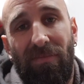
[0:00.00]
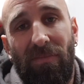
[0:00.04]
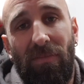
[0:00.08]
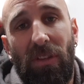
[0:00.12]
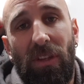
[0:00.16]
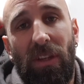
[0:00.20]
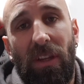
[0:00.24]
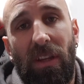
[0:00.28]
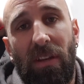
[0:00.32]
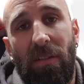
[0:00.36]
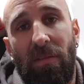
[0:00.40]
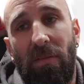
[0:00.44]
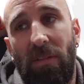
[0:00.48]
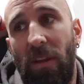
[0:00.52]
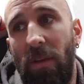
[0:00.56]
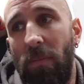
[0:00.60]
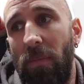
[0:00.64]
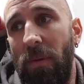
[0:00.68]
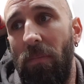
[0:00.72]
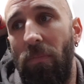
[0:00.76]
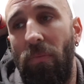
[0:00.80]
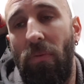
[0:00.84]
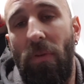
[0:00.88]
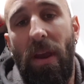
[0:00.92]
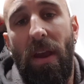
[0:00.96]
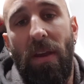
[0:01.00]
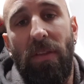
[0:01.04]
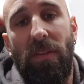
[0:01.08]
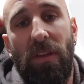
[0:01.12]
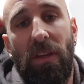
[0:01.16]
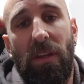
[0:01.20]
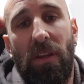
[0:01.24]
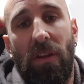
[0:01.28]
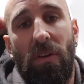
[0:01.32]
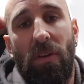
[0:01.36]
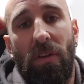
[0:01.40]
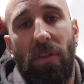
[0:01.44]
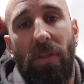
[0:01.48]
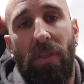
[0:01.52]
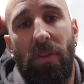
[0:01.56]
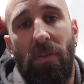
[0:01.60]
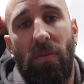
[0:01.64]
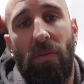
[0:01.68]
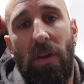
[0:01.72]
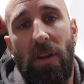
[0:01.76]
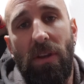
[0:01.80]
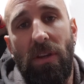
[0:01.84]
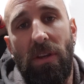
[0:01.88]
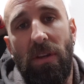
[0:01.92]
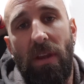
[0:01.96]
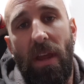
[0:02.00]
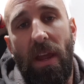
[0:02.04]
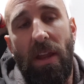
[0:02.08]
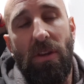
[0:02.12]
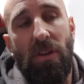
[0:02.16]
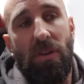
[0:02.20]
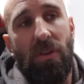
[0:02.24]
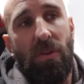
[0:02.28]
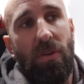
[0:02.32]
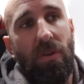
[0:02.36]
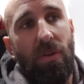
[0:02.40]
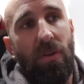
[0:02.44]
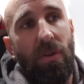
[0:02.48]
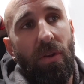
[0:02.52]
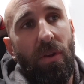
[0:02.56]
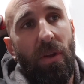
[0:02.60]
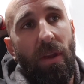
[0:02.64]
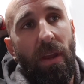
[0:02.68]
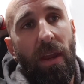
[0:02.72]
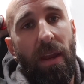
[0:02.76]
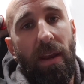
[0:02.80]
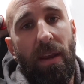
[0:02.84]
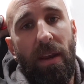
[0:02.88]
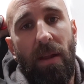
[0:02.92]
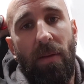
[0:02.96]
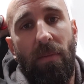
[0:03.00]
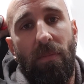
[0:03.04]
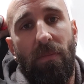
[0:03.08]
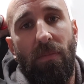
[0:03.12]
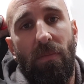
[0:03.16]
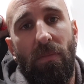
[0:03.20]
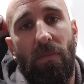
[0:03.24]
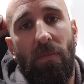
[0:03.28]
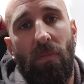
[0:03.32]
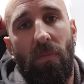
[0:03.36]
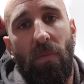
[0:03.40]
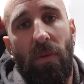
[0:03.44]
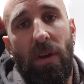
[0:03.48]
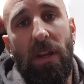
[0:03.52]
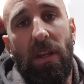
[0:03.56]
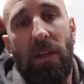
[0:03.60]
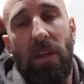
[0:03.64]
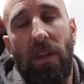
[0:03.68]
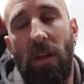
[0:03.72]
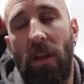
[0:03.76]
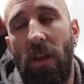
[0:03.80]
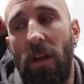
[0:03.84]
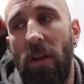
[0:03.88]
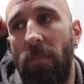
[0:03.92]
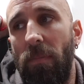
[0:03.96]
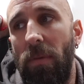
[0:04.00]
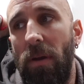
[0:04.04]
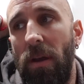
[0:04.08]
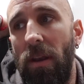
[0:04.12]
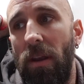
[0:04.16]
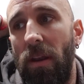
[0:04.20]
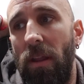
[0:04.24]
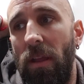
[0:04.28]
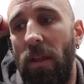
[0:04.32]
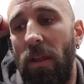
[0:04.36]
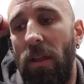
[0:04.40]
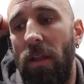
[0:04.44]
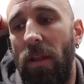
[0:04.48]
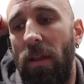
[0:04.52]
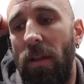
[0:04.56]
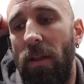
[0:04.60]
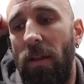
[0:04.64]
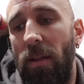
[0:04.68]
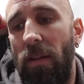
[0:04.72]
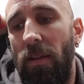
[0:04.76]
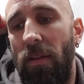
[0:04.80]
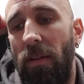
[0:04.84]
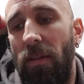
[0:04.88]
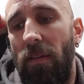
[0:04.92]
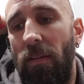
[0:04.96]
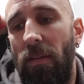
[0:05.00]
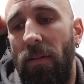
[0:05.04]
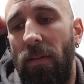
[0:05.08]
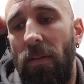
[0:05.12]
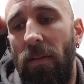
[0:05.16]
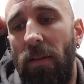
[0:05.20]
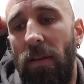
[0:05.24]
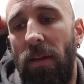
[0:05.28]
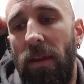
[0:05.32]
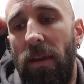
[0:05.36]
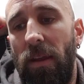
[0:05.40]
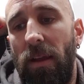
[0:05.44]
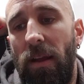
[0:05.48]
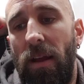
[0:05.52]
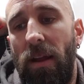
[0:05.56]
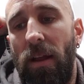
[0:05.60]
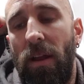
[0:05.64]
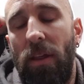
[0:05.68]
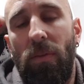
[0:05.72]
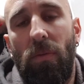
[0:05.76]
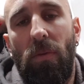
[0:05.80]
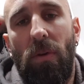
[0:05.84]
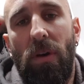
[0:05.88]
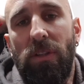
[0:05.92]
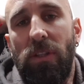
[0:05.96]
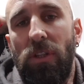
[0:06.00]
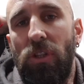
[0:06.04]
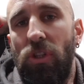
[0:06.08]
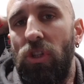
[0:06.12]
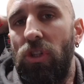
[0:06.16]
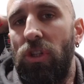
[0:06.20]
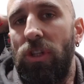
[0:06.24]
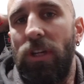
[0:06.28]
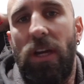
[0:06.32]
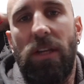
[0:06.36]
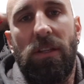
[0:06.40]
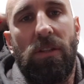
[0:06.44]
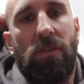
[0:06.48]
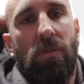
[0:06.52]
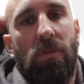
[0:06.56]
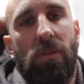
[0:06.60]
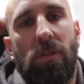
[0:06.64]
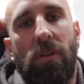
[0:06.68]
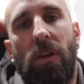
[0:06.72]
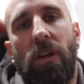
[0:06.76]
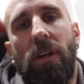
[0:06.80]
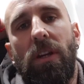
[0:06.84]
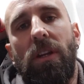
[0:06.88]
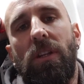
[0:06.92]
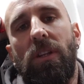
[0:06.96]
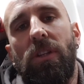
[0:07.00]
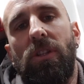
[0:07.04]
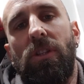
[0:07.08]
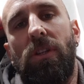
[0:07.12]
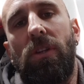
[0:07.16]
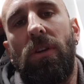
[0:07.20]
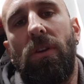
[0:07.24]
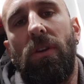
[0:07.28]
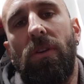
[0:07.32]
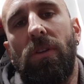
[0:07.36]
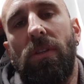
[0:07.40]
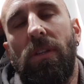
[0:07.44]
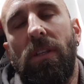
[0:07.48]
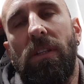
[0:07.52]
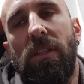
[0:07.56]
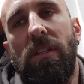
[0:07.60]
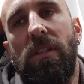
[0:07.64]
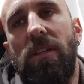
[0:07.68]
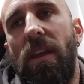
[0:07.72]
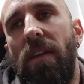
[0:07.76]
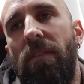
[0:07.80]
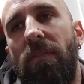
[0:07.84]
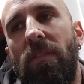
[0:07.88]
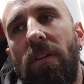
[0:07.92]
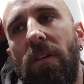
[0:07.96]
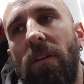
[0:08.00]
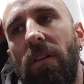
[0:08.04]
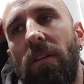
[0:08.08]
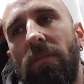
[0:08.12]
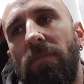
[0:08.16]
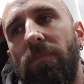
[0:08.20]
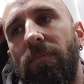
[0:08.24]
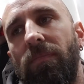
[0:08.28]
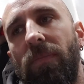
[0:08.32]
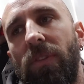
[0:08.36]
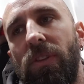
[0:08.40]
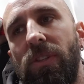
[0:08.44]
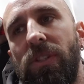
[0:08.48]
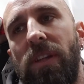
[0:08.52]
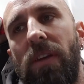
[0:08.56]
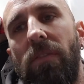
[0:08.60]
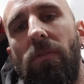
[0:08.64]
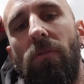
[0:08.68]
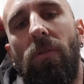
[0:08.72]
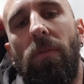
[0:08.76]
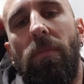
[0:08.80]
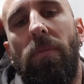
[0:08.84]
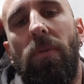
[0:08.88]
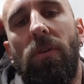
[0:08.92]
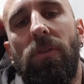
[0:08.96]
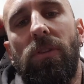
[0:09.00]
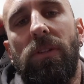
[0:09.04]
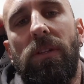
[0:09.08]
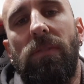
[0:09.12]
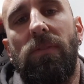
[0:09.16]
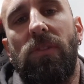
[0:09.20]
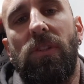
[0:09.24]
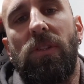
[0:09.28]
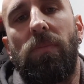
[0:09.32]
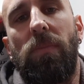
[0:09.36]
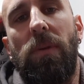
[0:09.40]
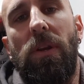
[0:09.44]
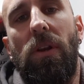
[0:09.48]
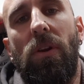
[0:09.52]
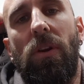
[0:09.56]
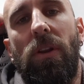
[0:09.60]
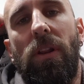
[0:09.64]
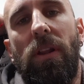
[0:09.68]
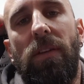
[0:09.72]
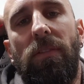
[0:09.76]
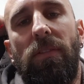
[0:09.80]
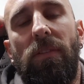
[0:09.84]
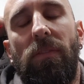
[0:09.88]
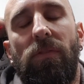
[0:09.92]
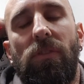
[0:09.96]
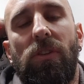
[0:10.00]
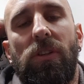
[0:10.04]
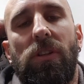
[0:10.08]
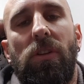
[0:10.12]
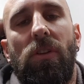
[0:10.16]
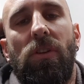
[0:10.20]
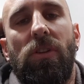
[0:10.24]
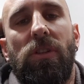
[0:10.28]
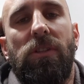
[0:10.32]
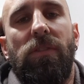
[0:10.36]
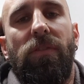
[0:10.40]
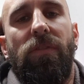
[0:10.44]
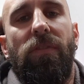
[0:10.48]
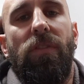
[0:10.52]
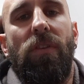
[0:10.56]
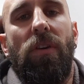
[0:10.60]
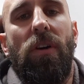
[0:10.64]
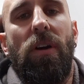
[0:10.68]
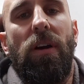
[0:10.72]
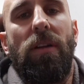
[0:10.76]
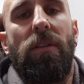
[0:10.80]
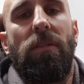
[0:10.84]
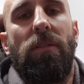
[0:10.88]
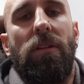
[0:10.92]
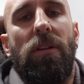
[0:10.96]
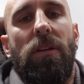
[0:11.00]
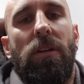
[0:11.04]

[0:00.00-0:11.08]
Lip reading: you can be proud that you got through it and you end up winning, But otherwise, it just looks like an excuse. There's never a positive spin on it if you've just lost a fight